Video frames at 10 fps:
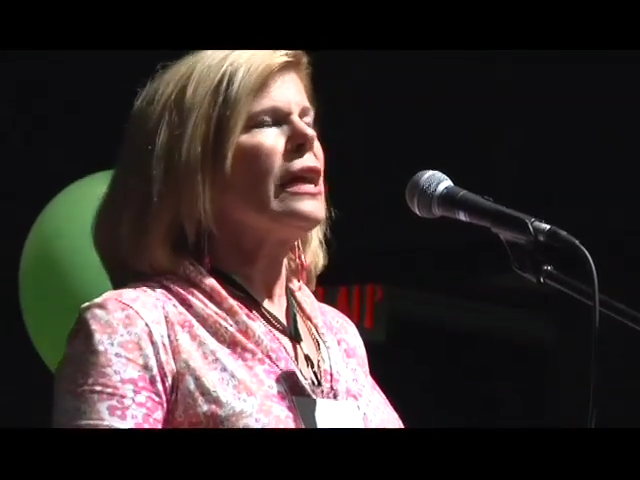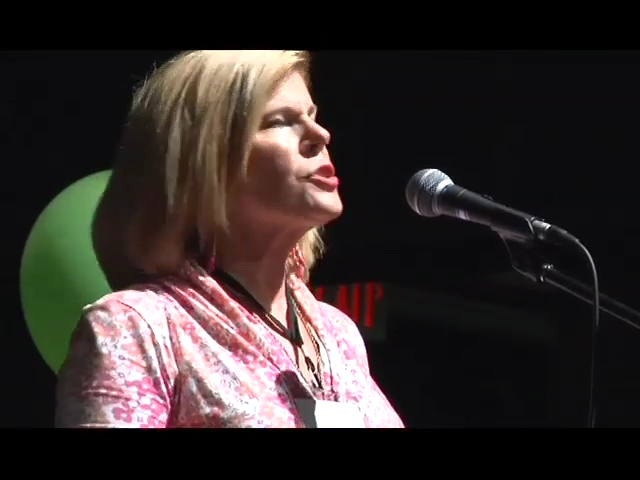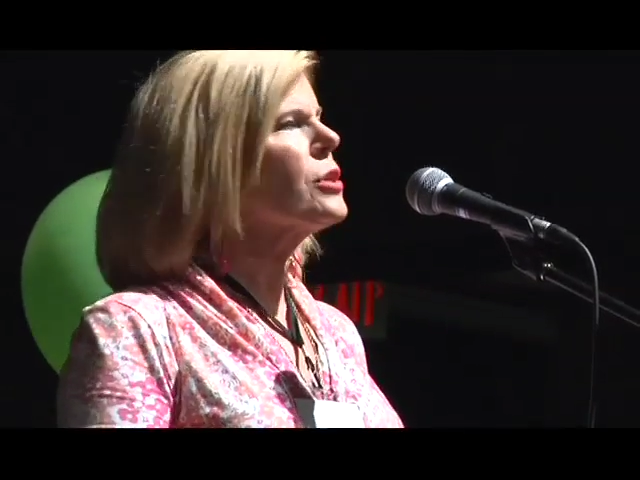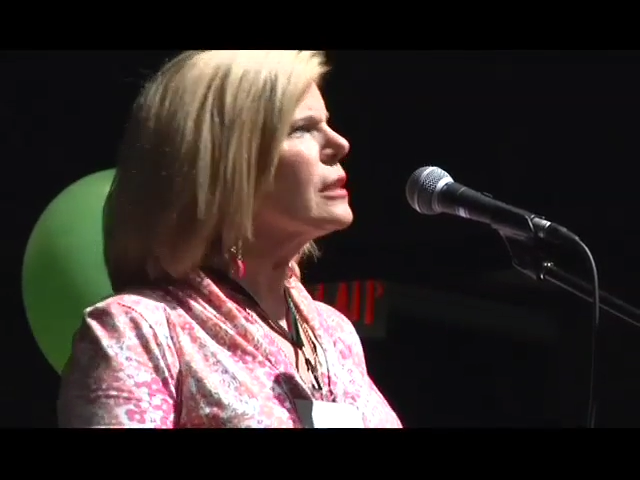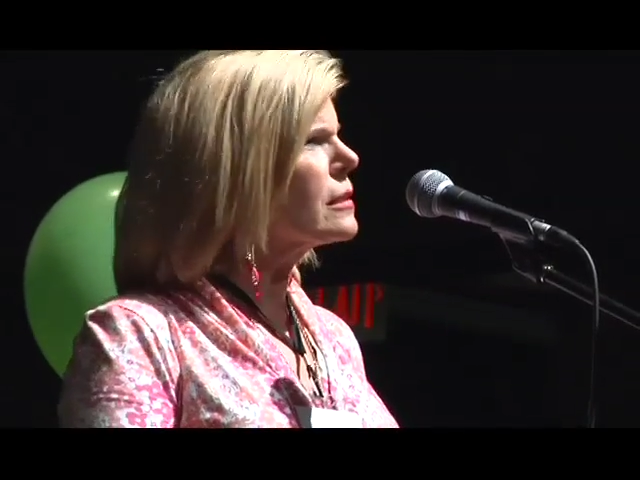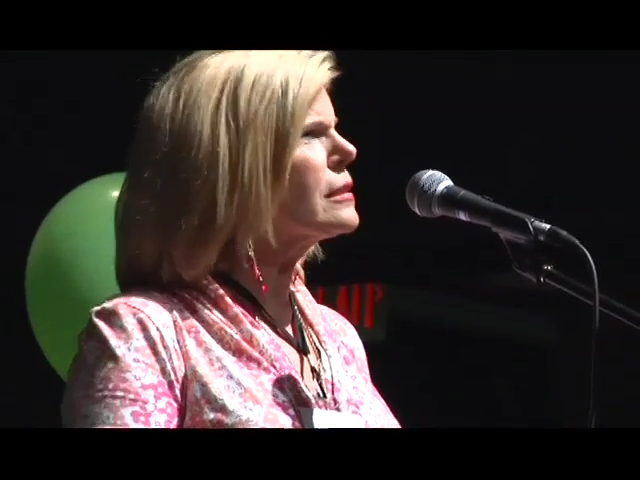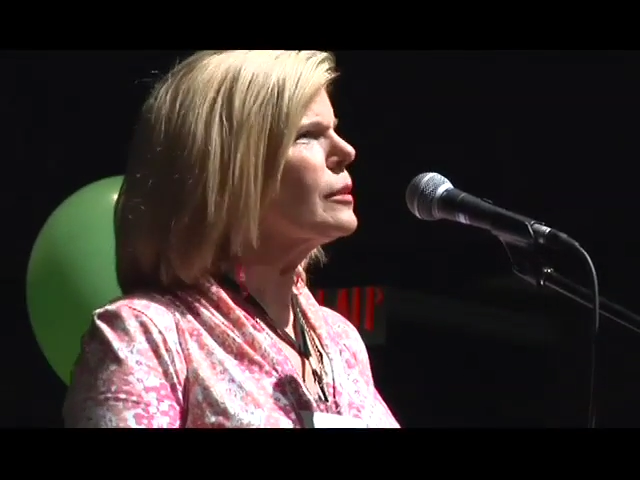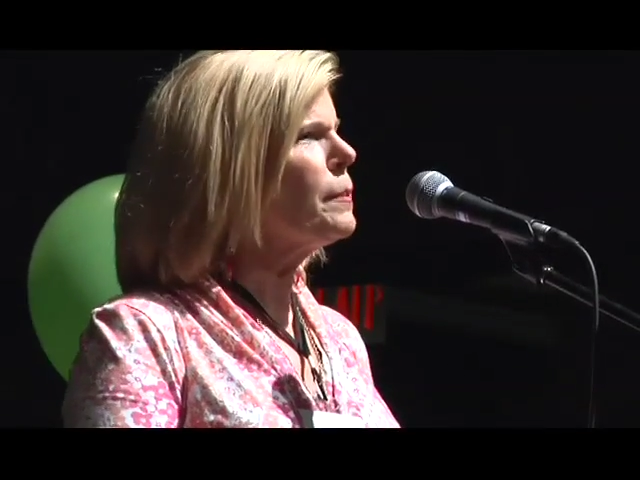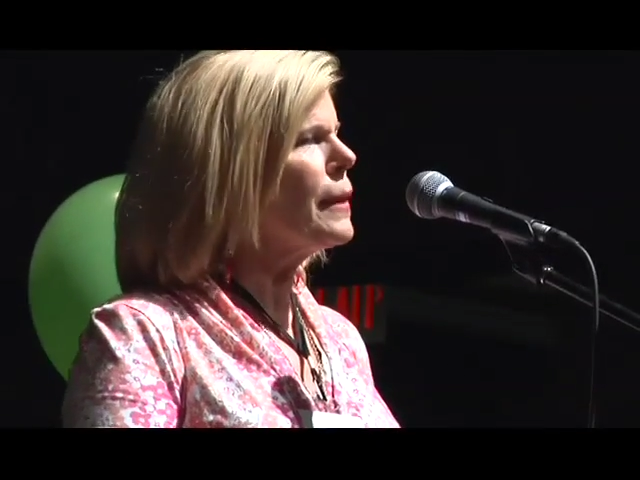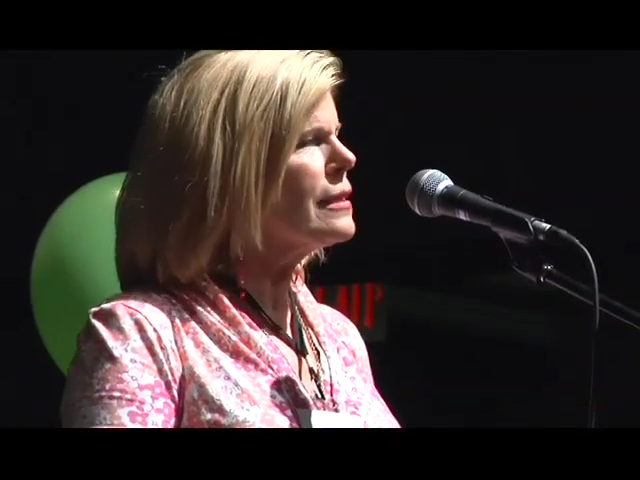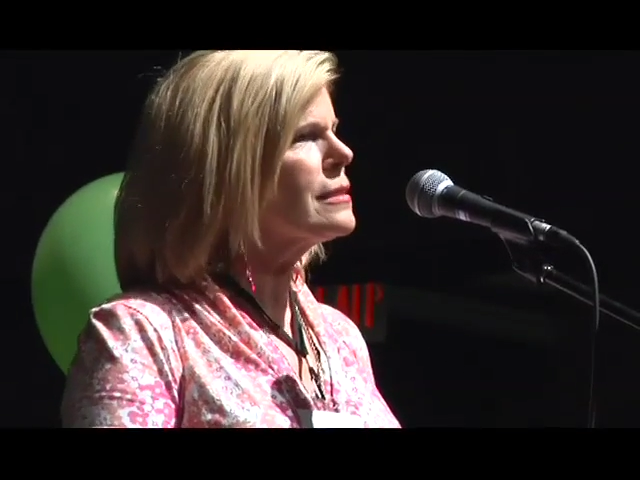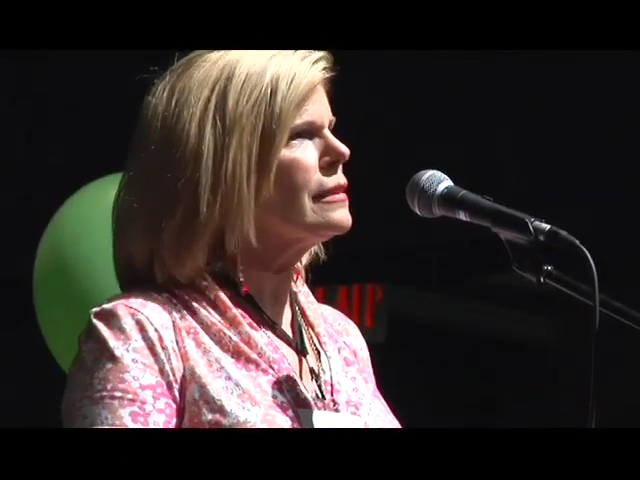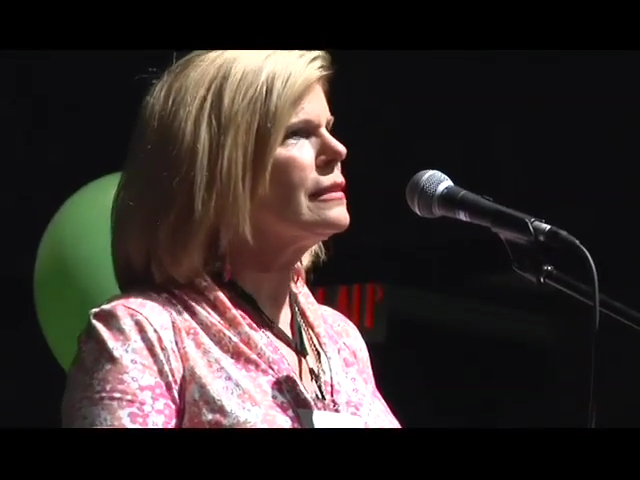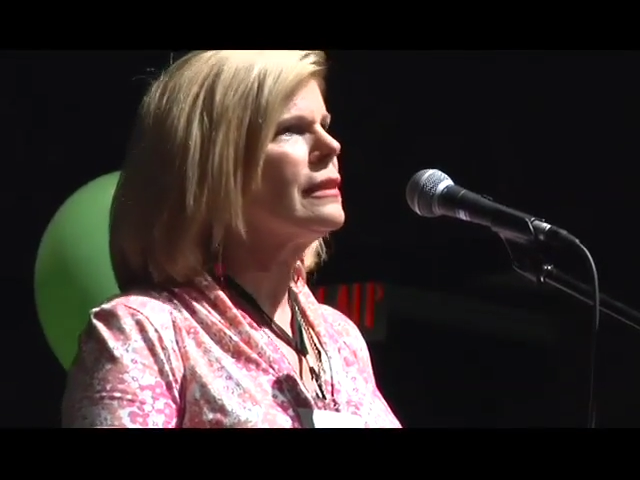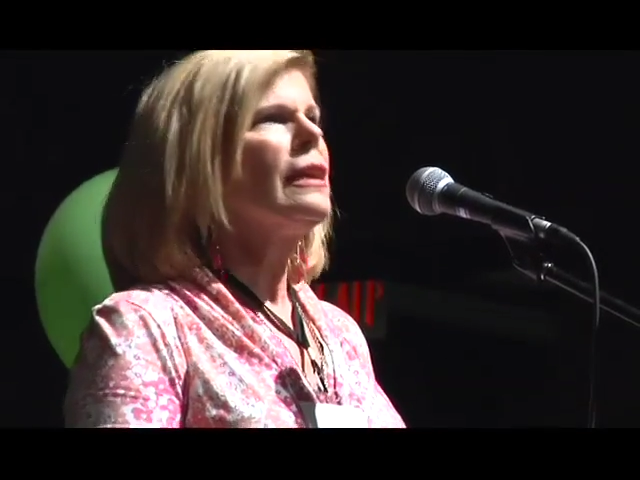And she looked a little
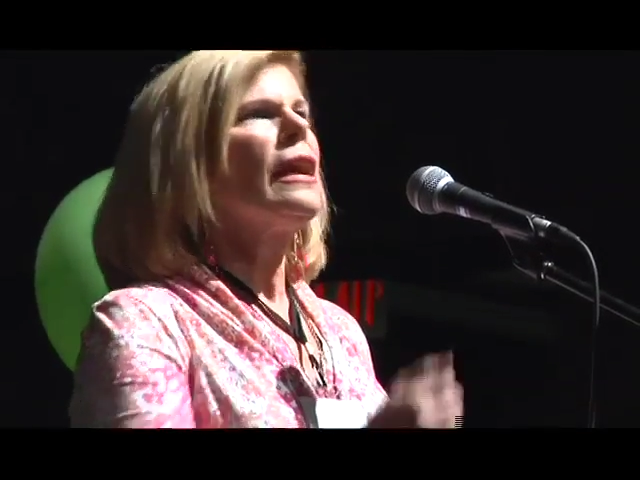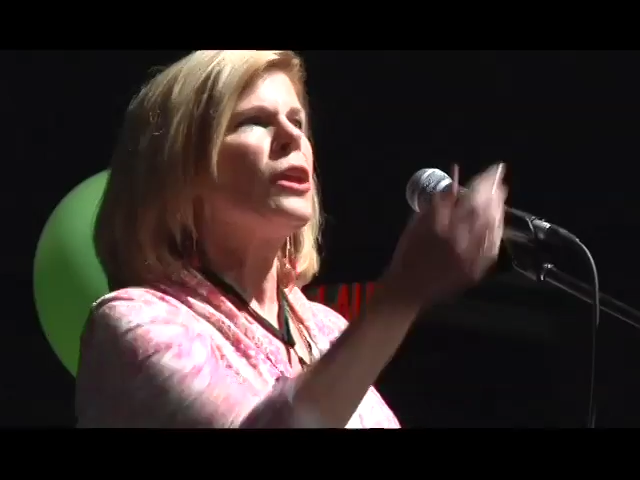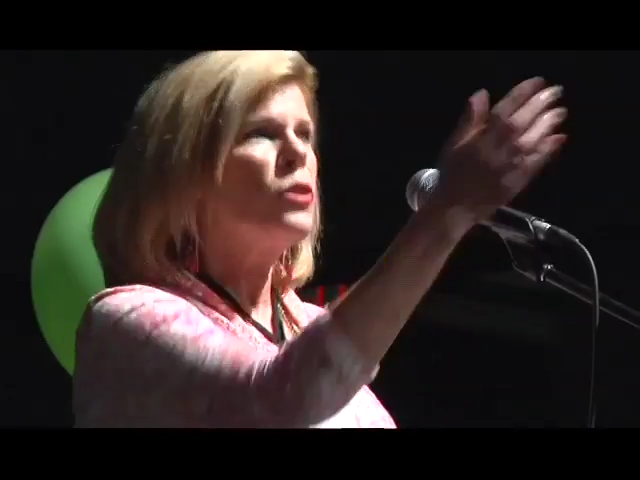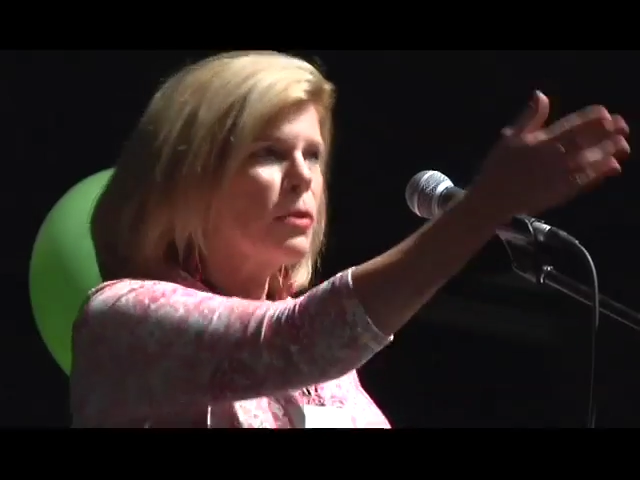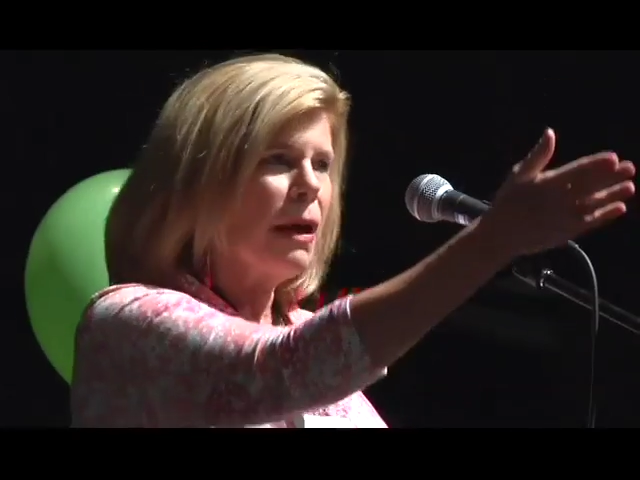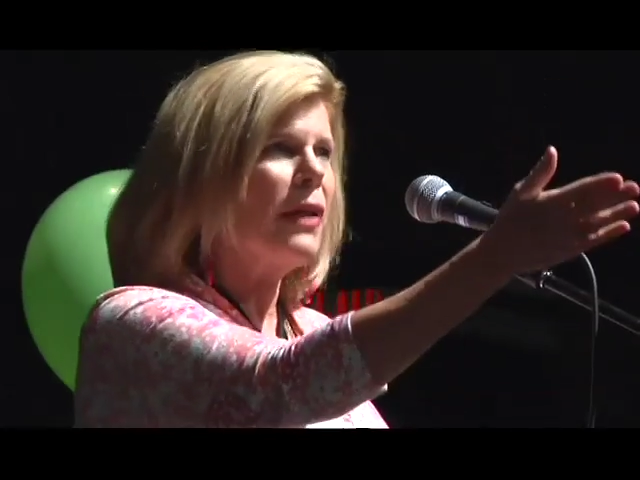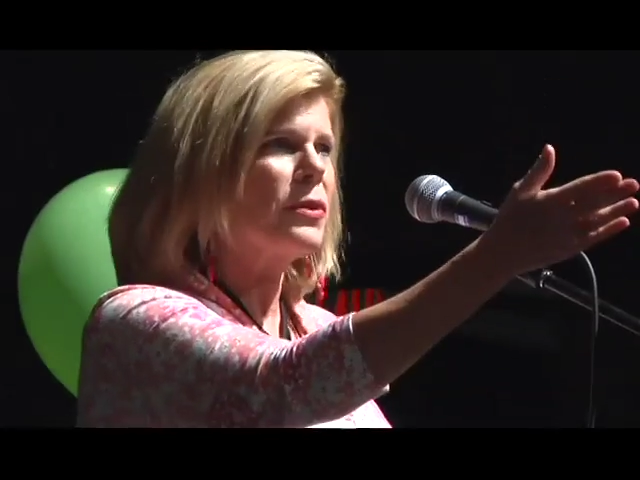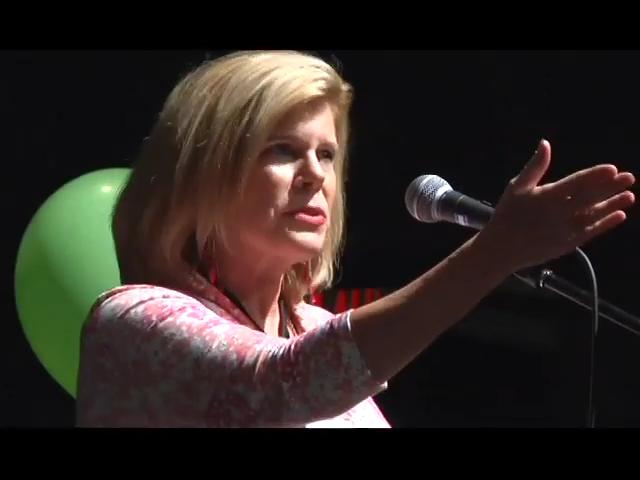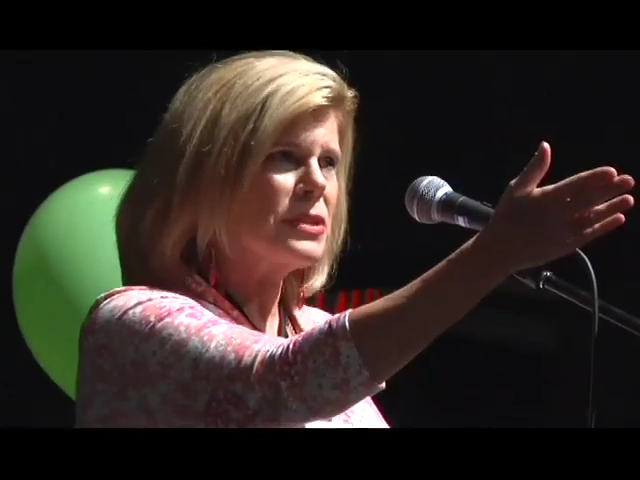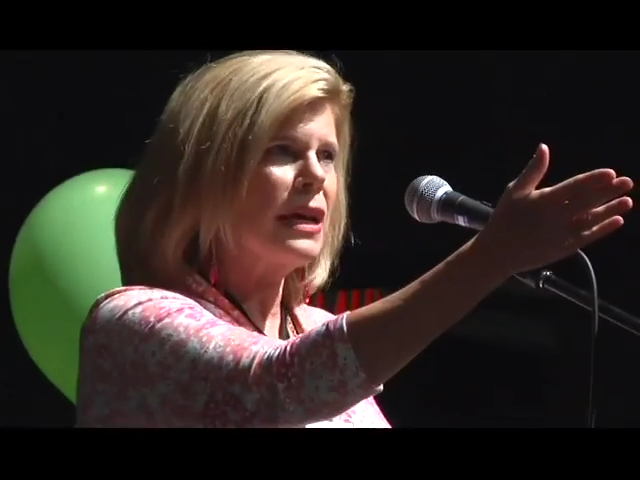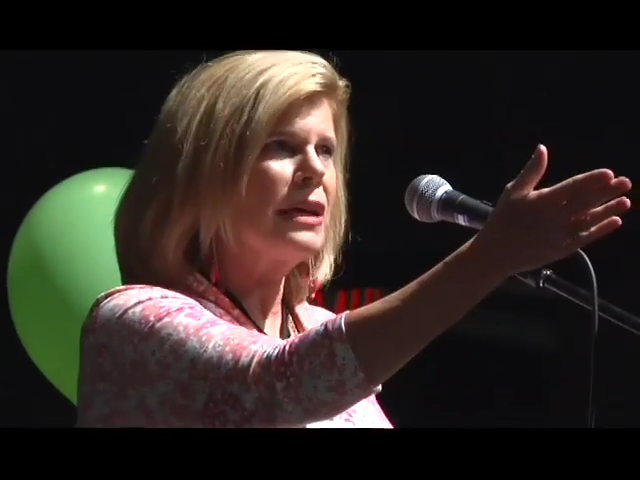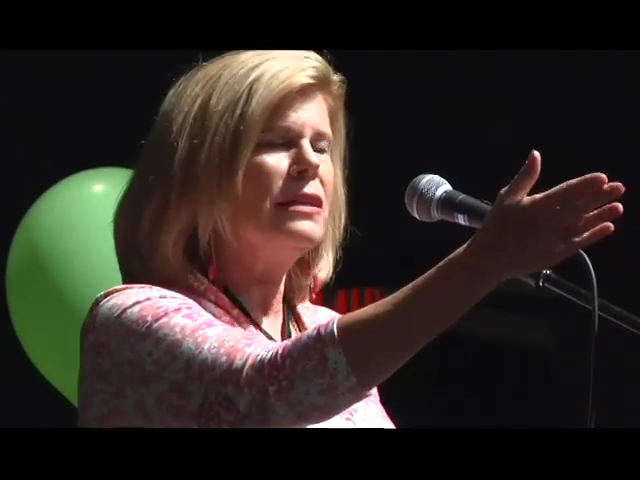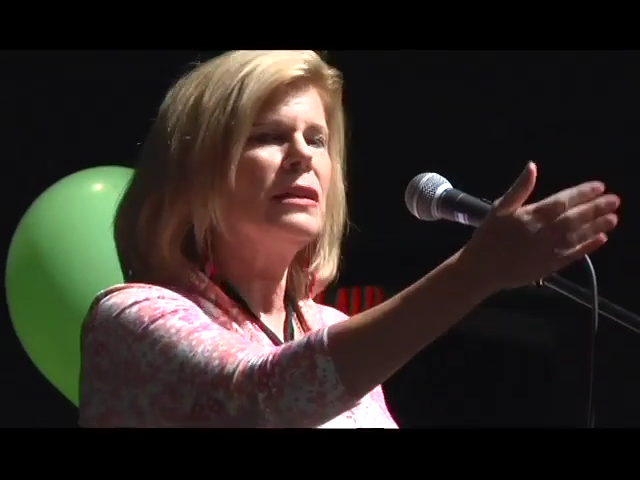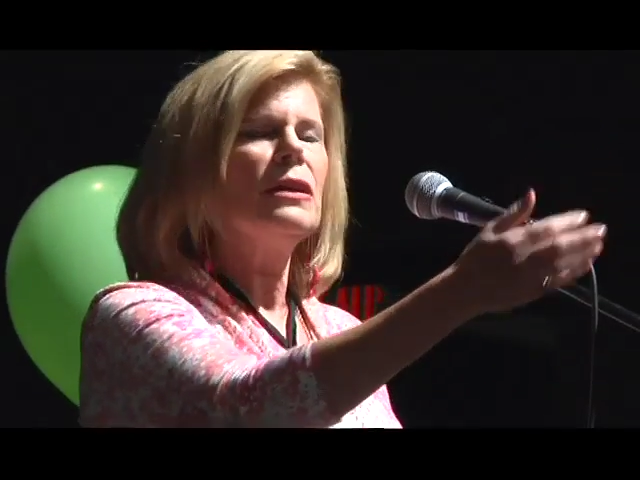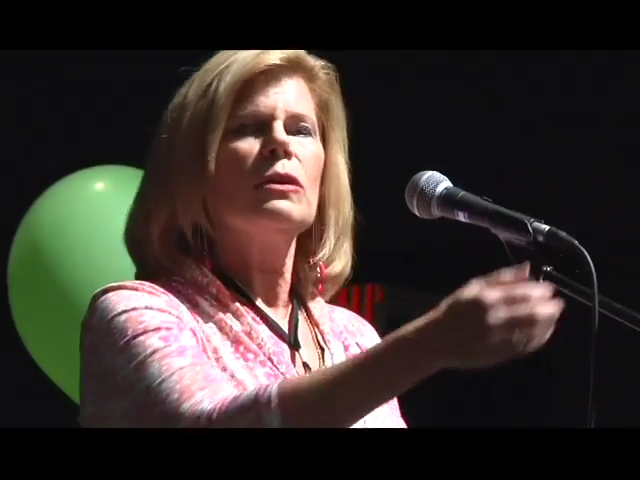puzzled, and your mother
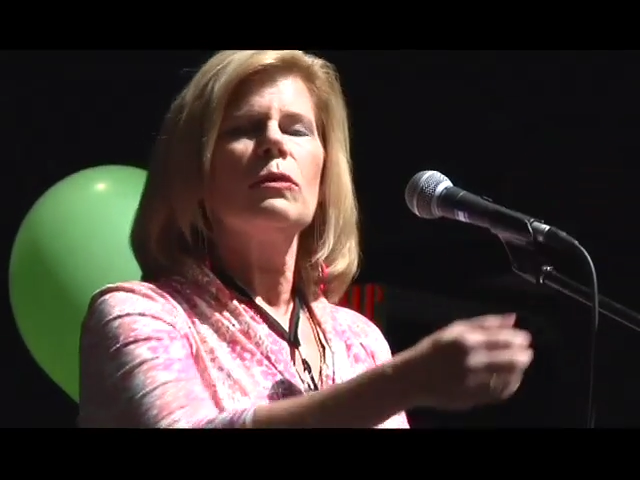said,